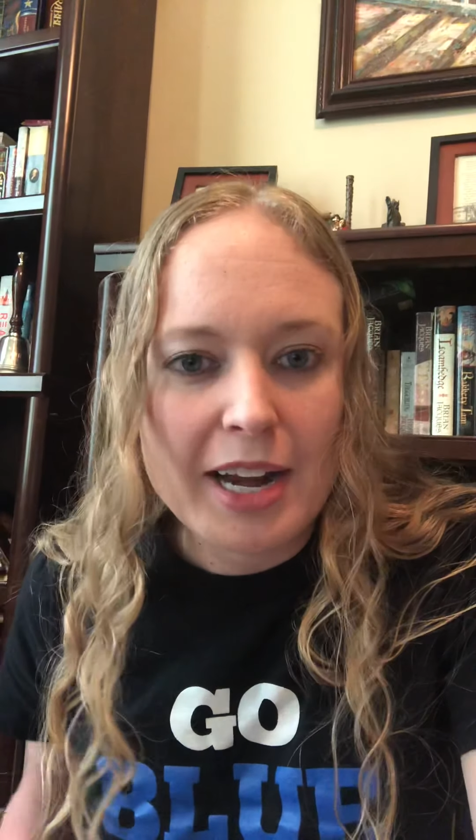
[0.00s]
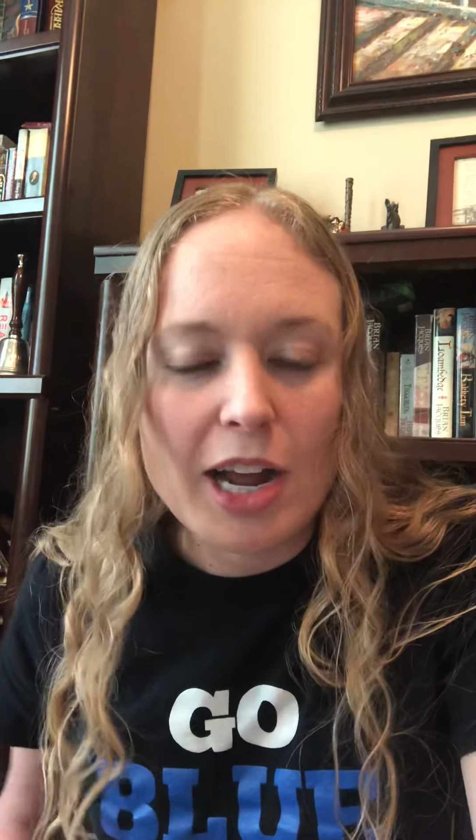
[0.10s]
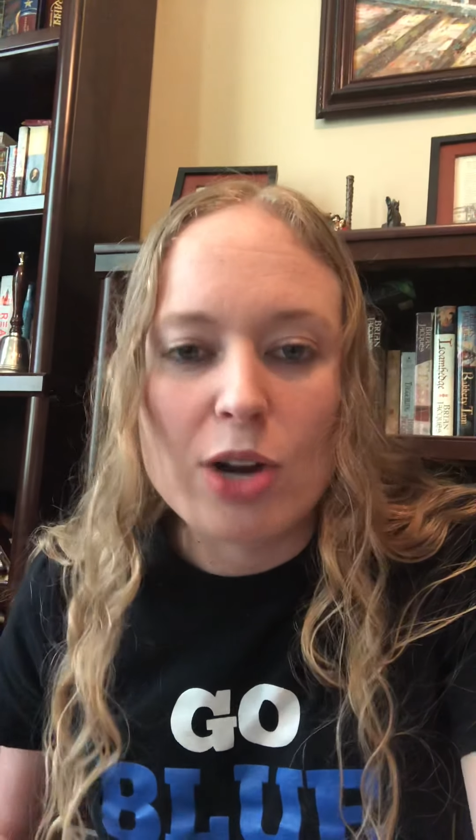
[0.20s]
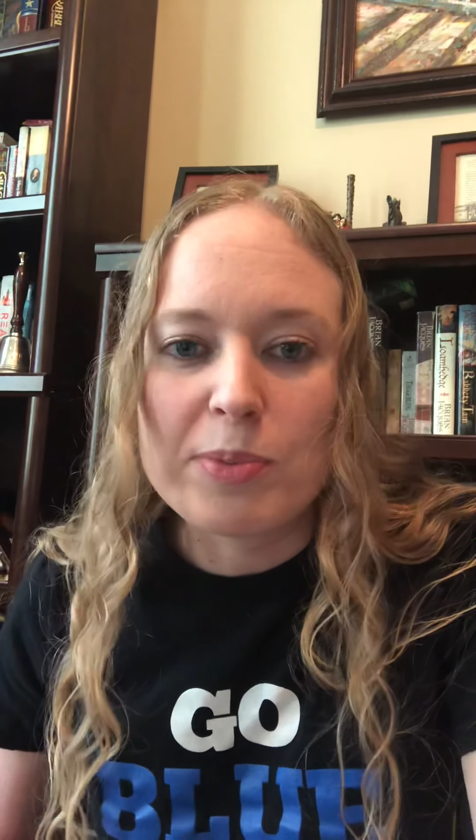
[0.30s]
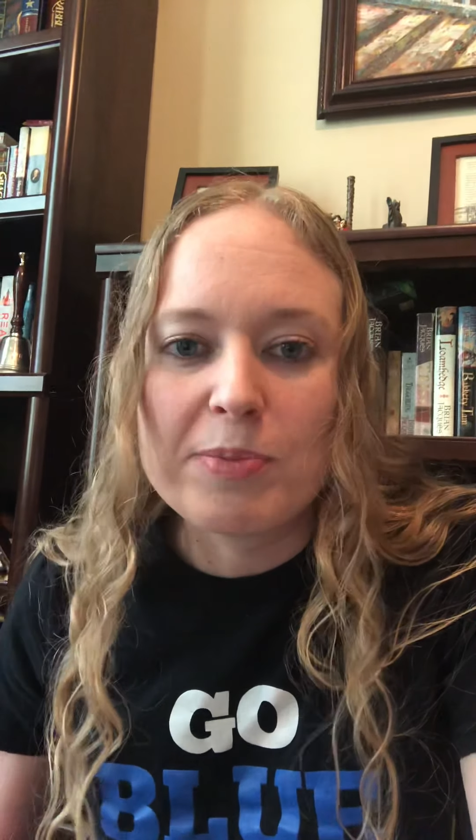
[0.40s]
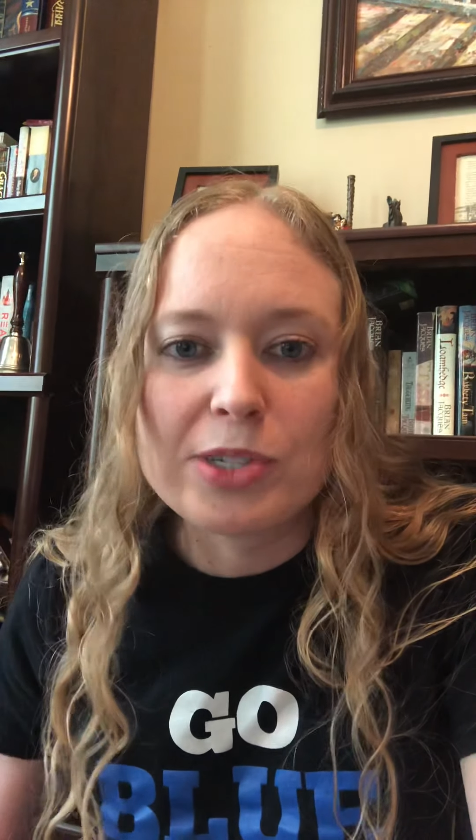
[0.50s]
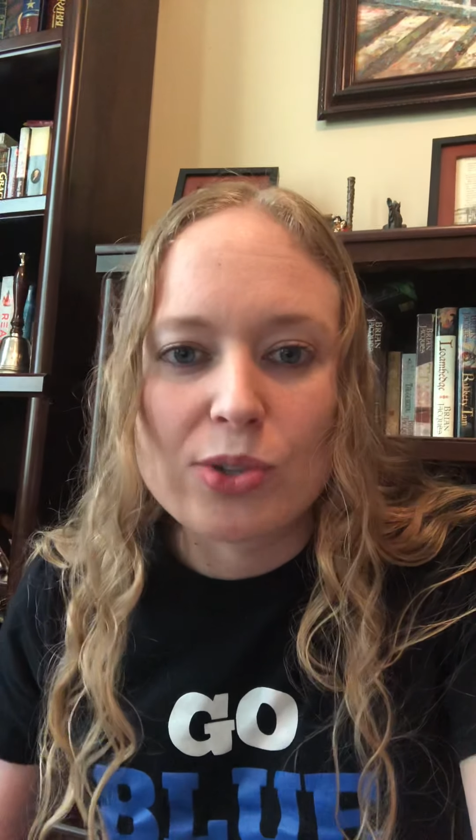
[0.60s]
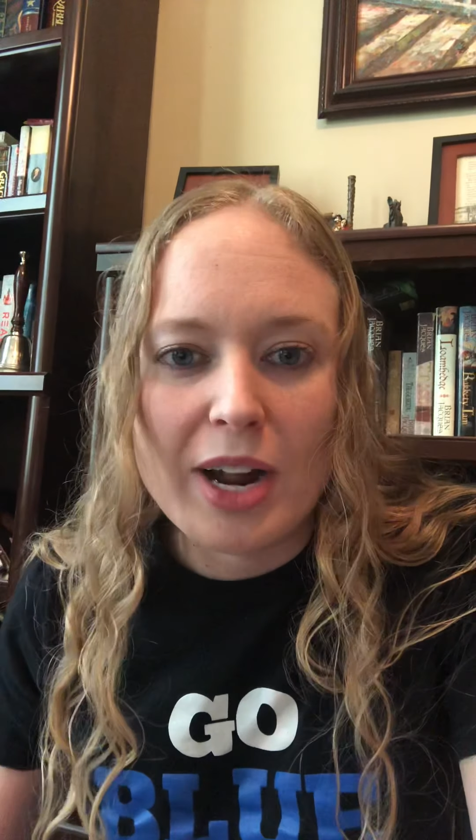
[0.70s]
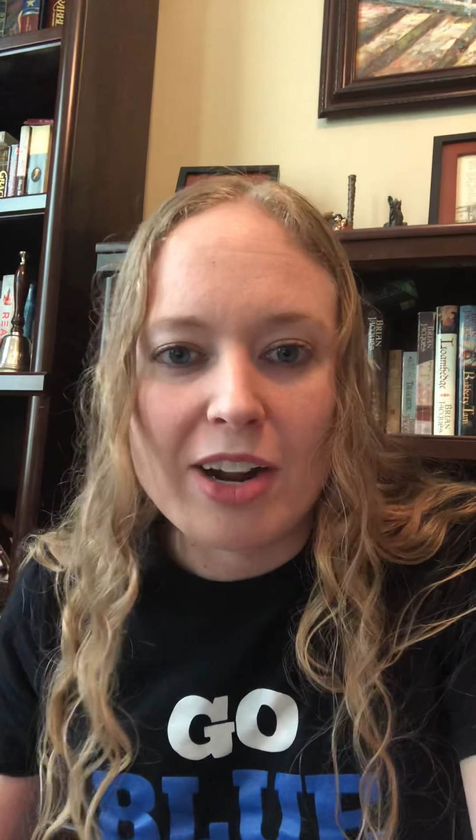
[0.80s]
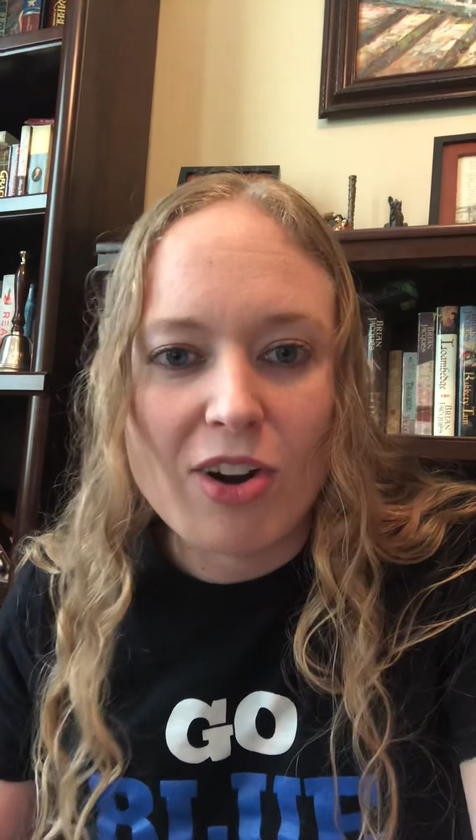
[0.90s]
I hope you've been
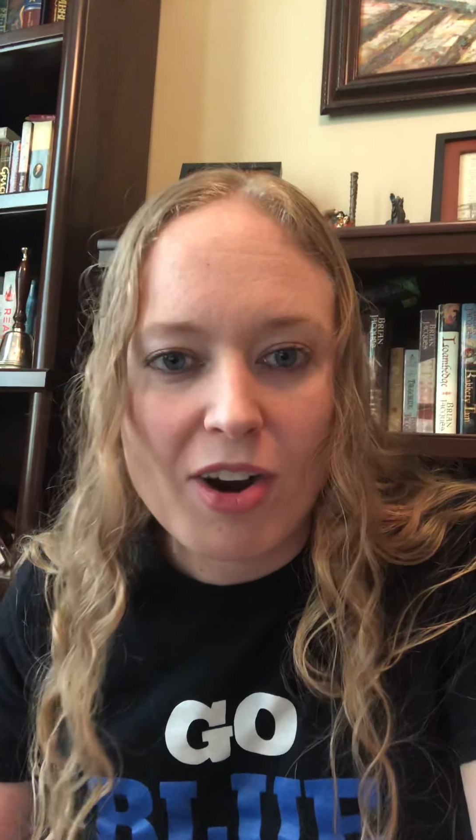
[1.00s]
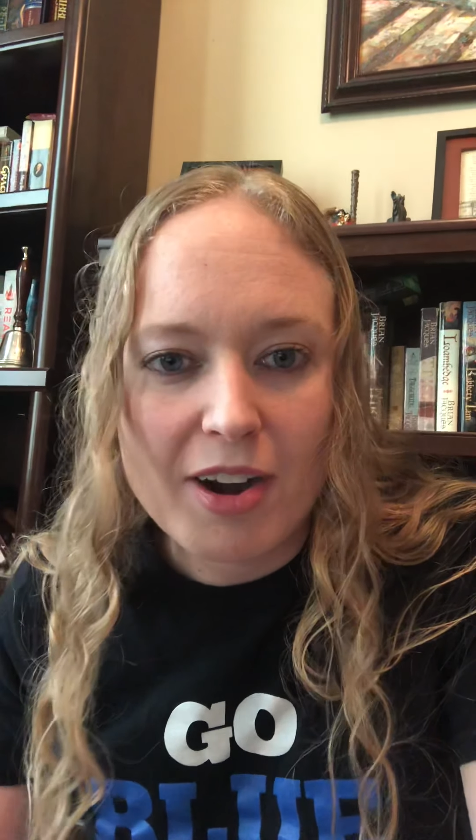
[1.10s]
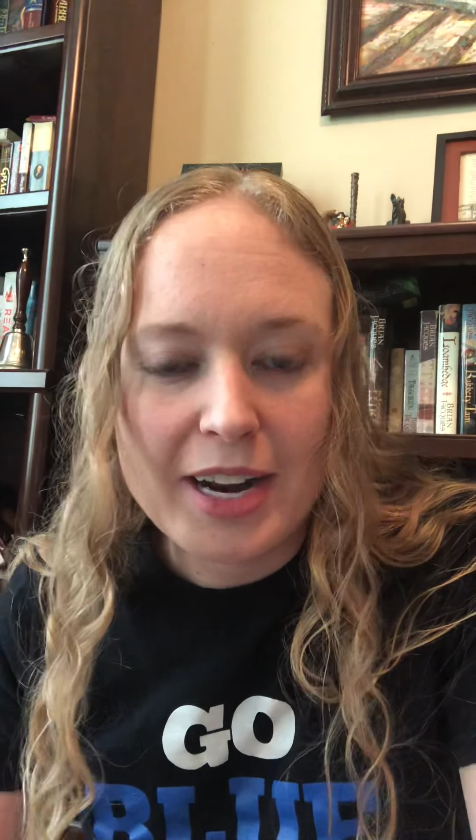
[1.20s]
trying hard,